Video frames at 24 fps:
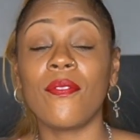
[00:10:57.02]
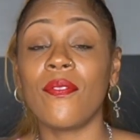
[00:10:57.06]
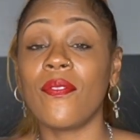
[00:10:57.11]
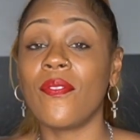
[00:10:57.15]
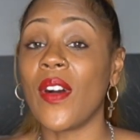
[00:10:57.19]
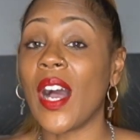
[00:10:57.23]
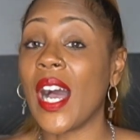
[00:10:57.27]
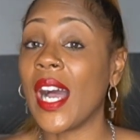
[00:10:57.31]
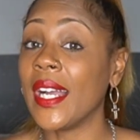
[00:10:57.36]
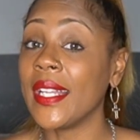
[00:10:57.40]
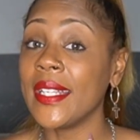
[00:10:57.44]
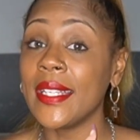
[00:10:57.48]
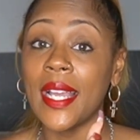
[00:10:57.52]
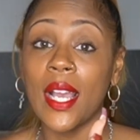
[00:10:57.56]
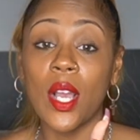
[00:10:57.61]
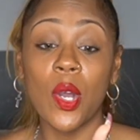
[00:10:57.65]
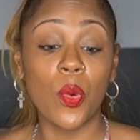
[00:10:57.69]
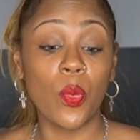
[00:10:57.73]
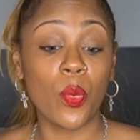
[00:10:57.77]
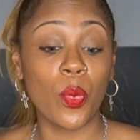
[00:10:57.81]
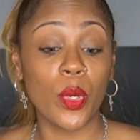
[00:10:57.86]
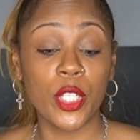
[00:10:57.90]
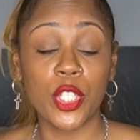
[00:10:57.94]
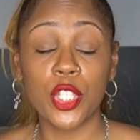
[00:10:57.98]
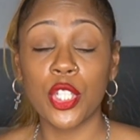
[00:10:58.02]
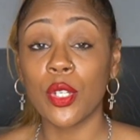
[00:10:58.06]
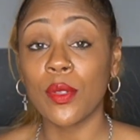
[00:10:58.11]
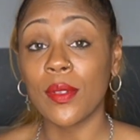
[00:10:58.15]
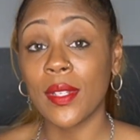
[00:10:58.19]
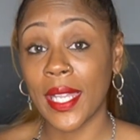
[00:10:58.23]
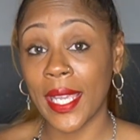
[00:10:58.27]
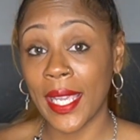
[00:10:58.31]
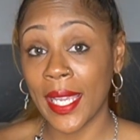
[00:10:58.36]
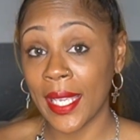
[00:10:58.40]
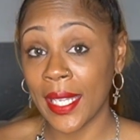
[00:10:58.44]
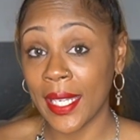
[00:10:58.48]
find out what your
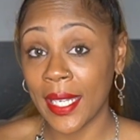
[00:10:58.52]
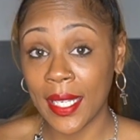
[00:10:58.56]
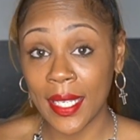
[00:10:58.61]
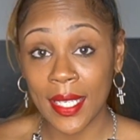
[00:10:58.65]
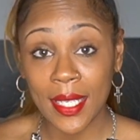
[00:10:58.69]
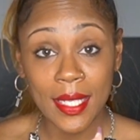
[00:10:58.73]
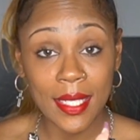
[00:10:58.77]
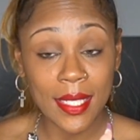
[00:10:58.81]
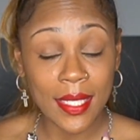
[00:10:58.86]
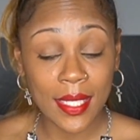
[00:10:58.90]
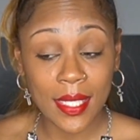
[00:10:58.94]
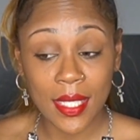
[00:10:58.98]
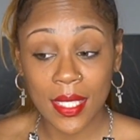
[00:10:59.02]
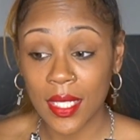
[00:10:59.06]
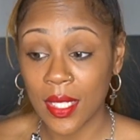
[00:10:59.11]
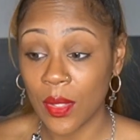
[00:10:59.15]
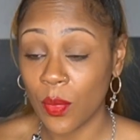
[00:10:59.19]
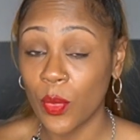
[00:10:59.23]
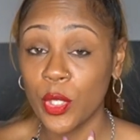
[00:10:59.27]
lane is,